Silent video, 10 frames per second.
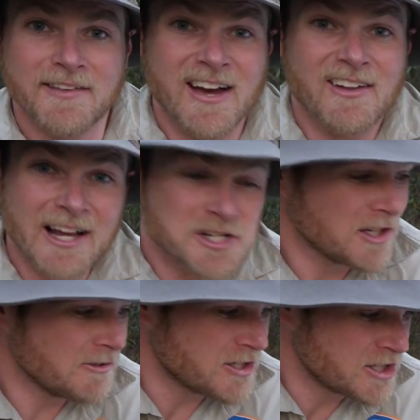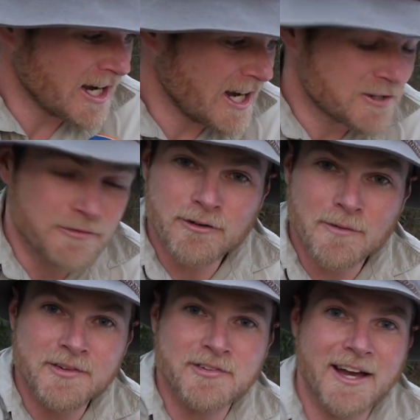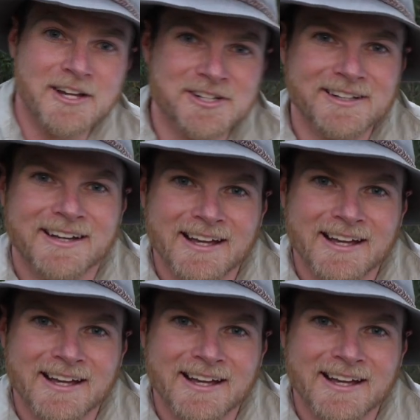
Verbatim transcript: and they'll actually recharge from the station